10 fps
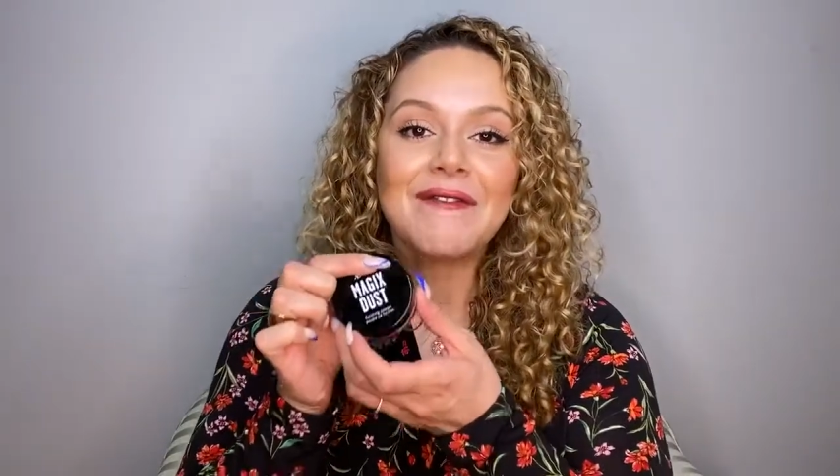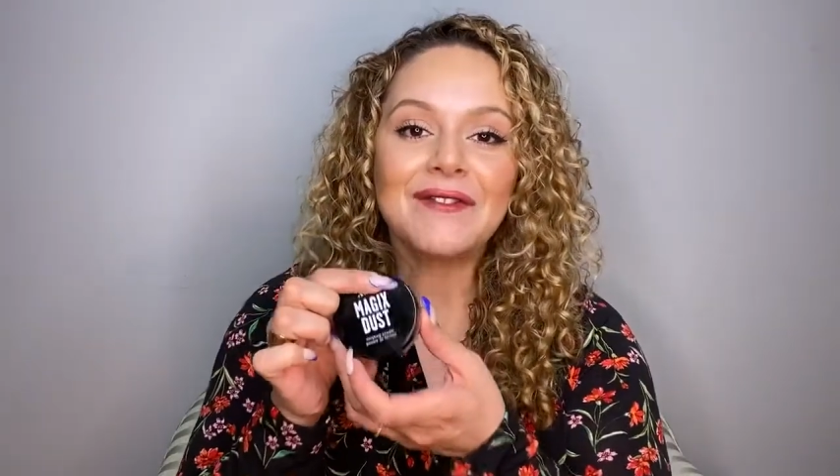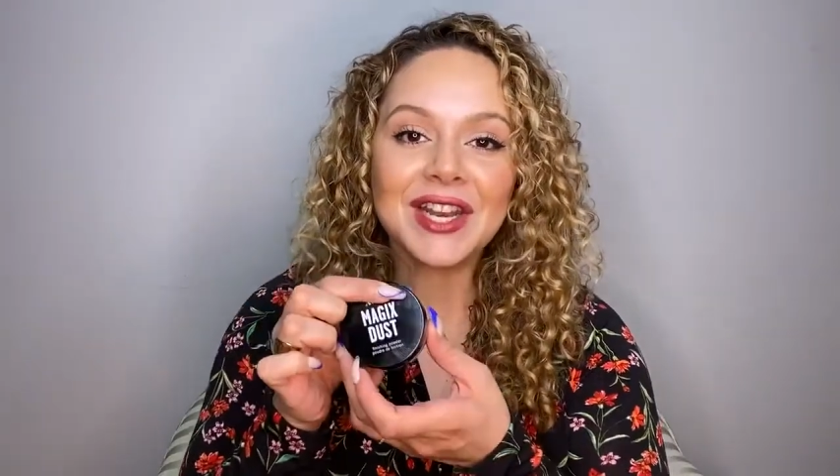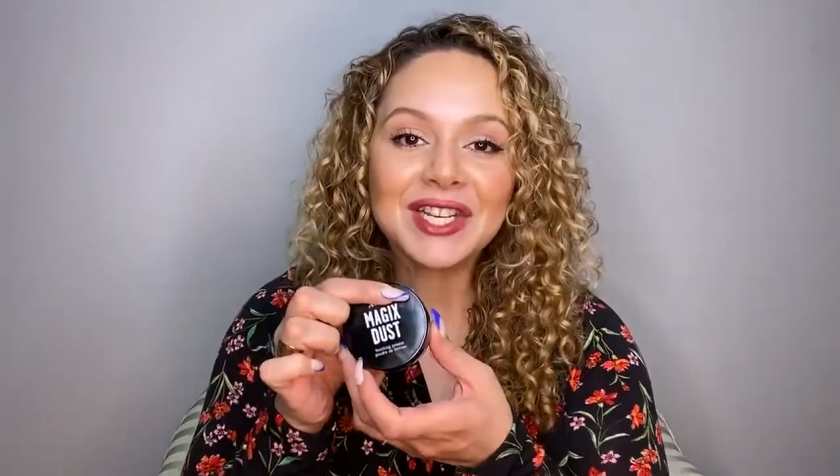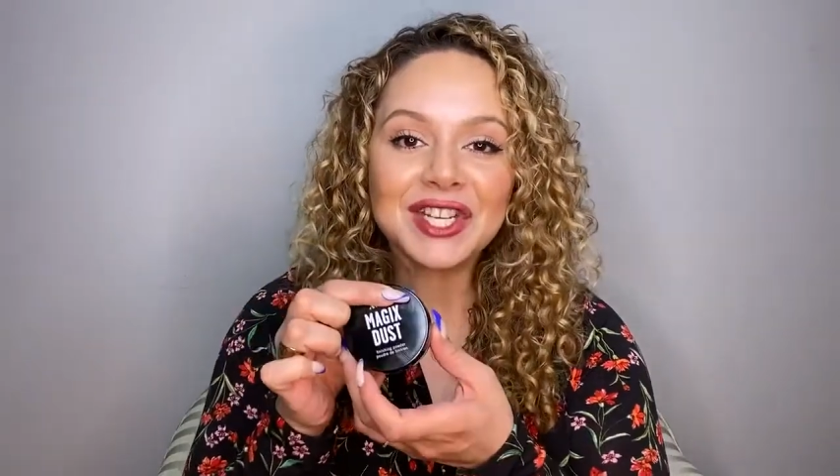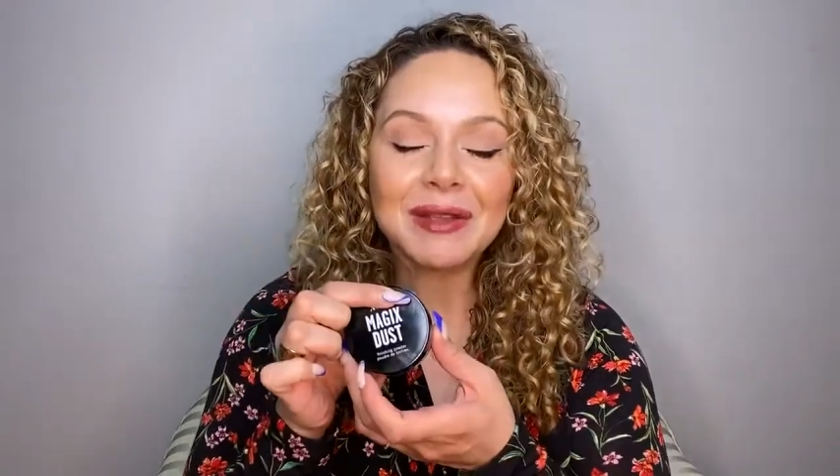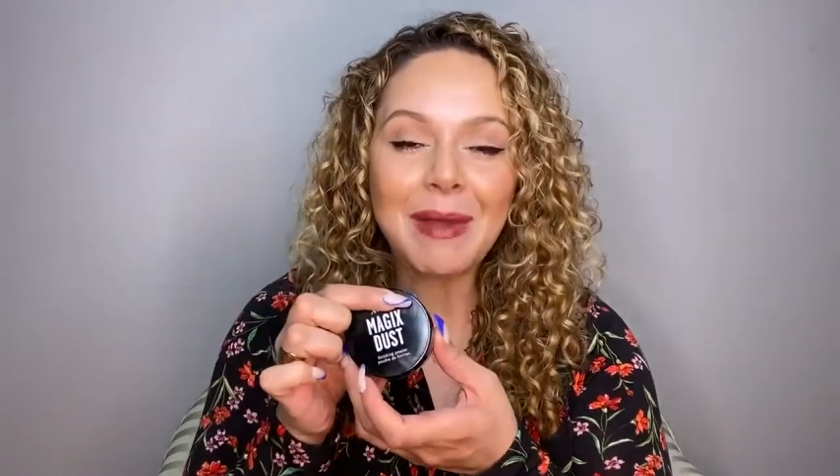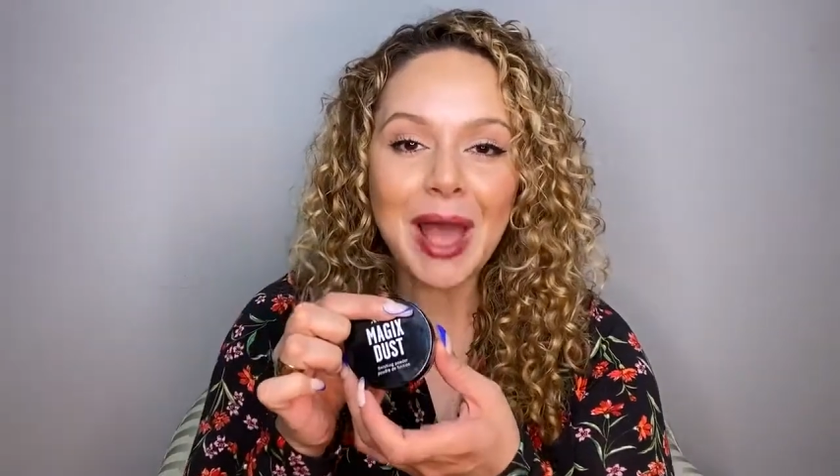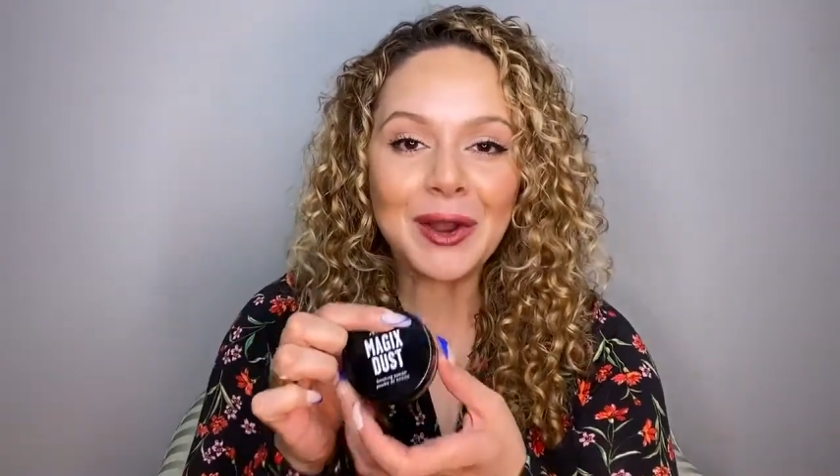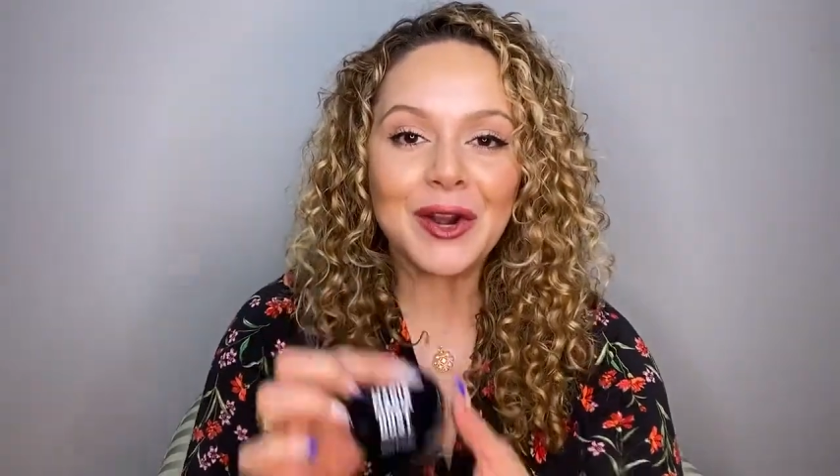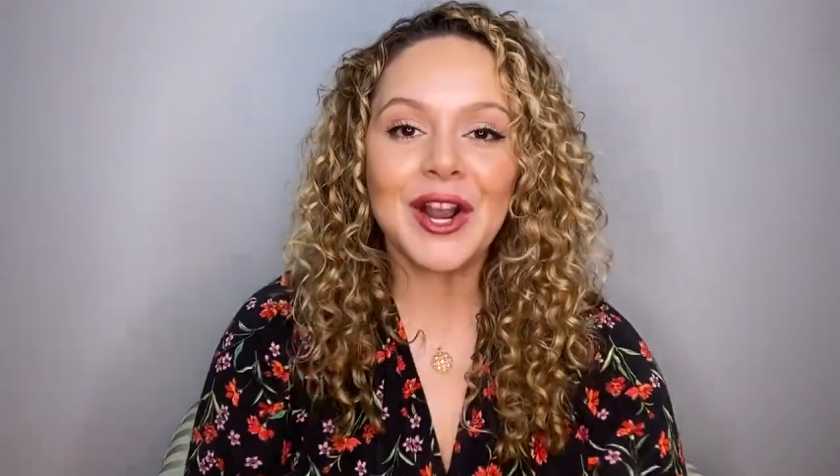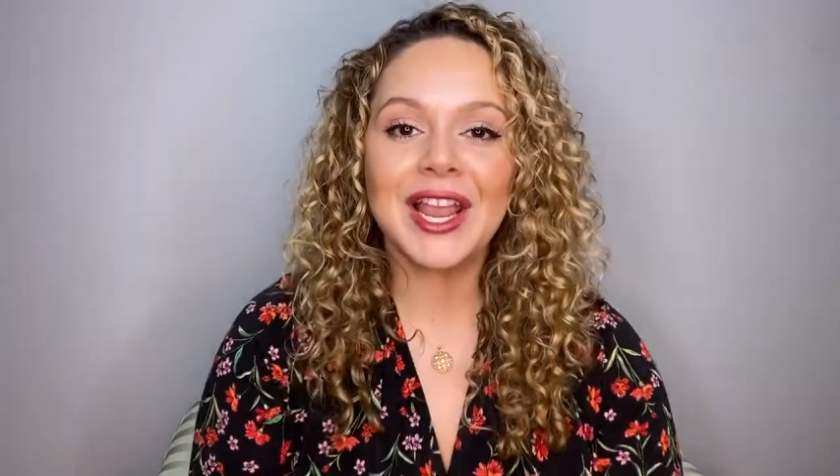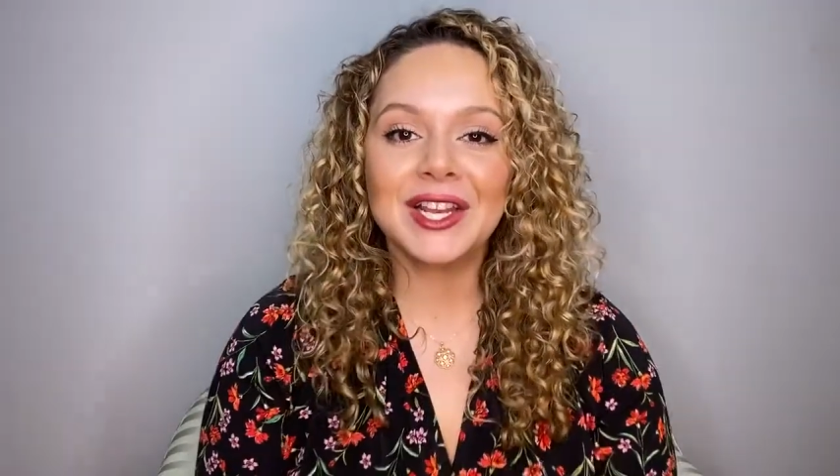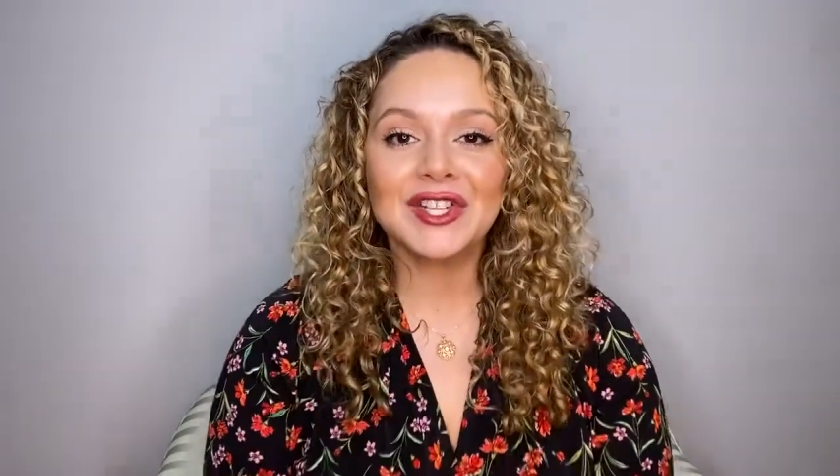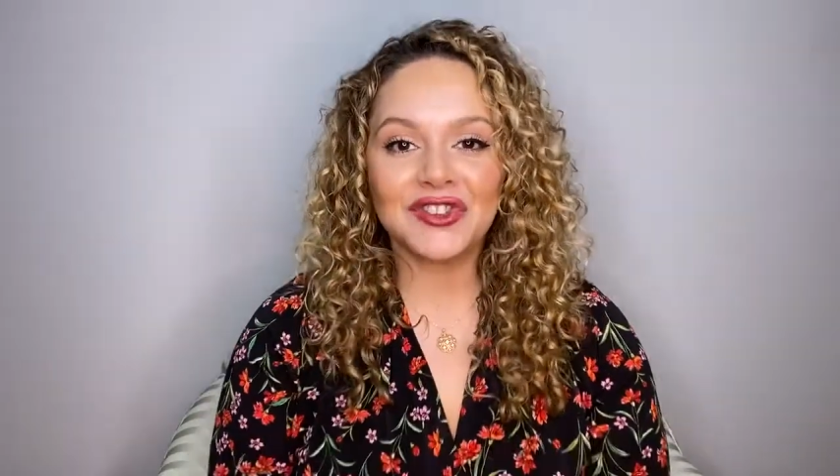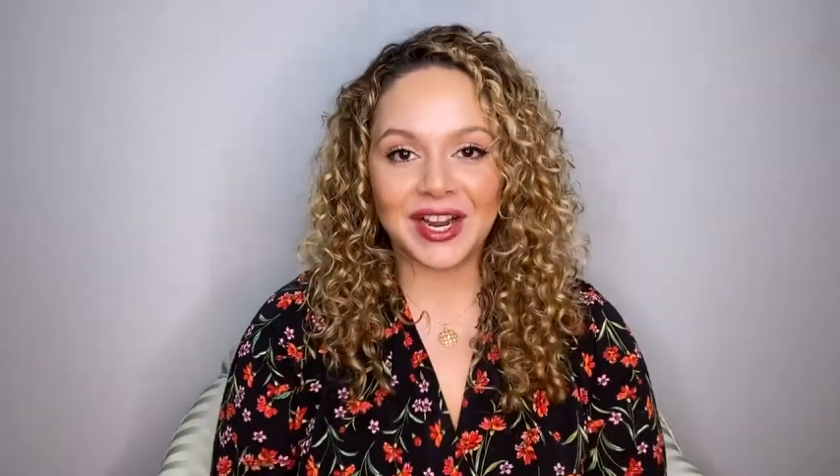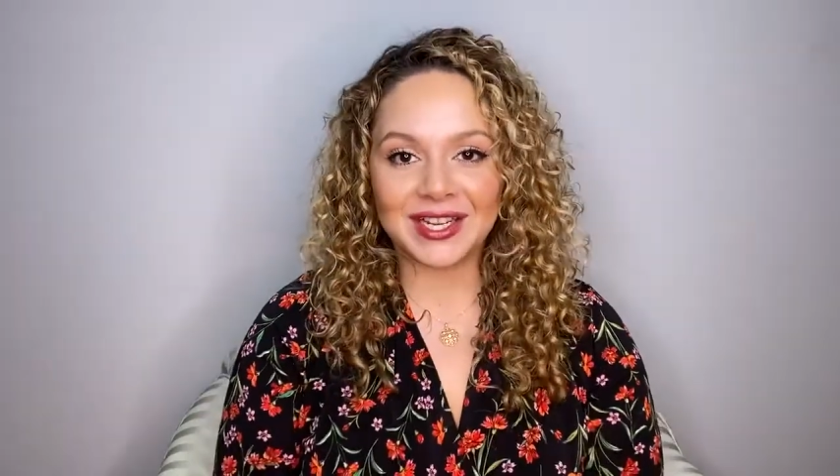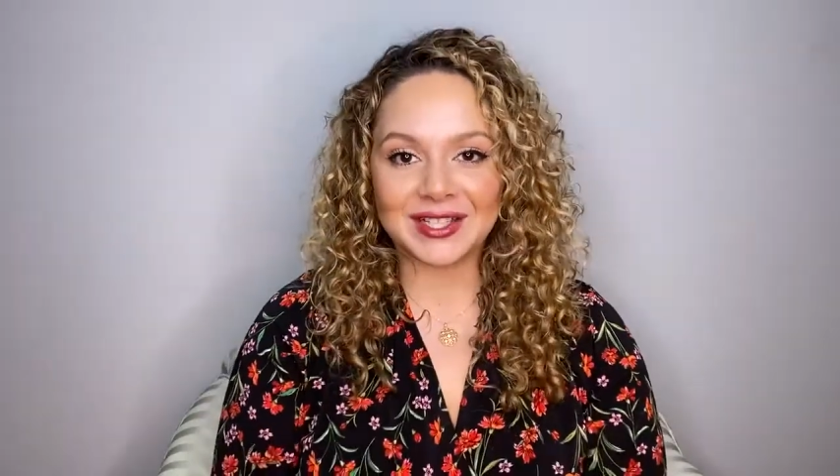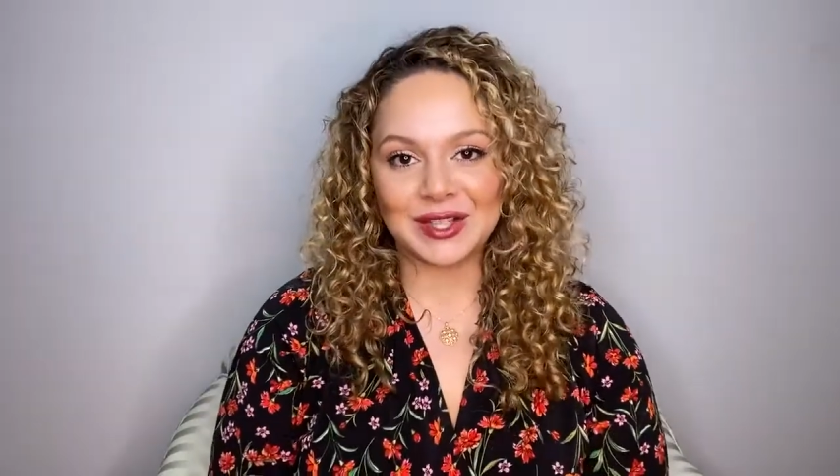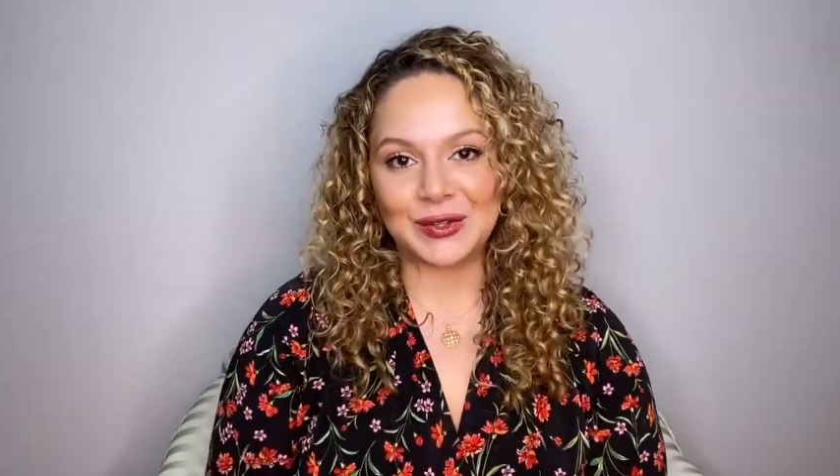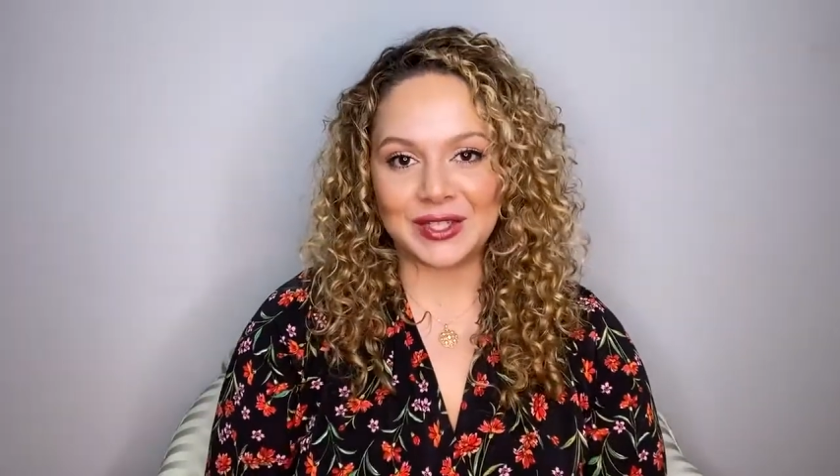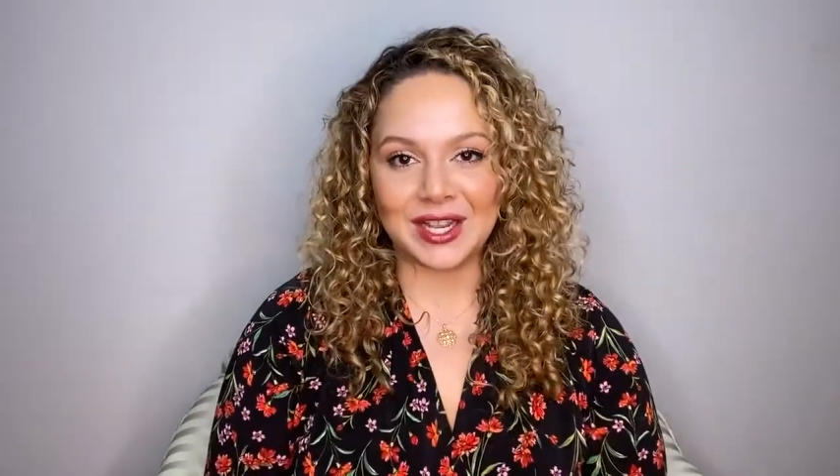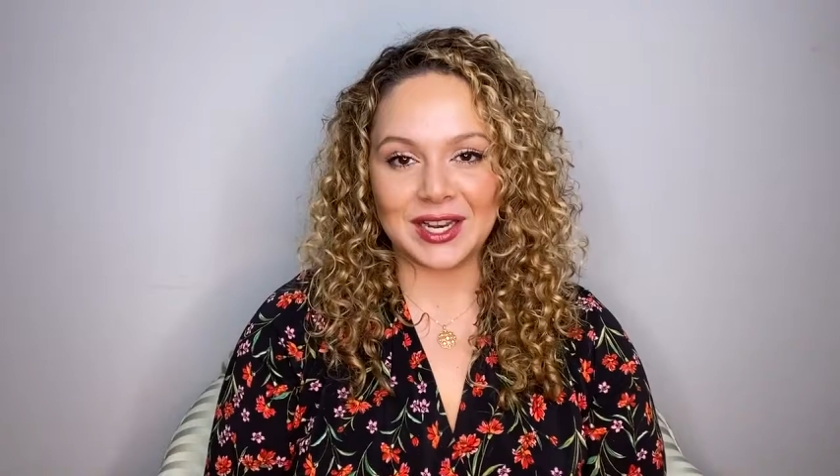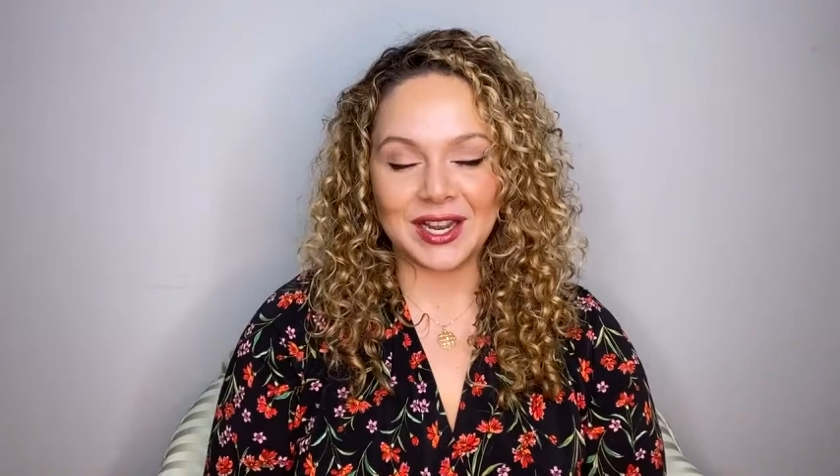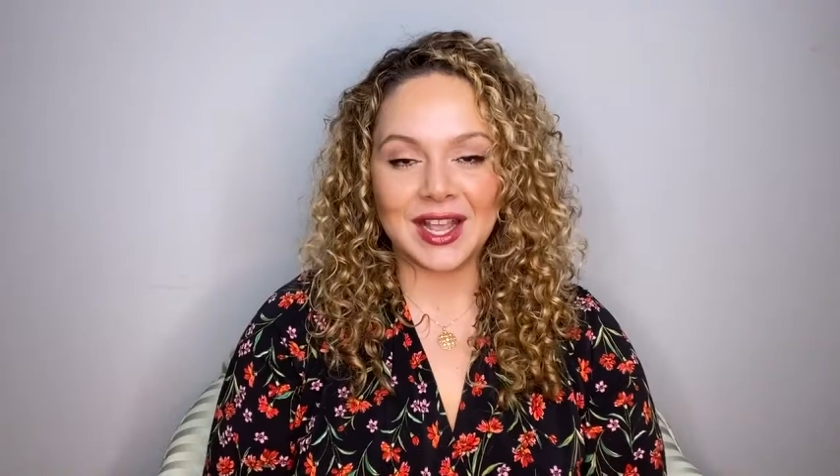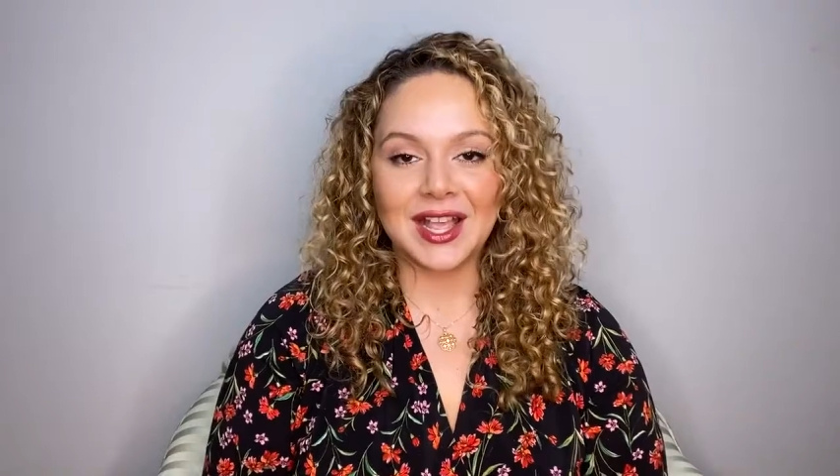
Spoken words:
Finishing Powder in Translucent.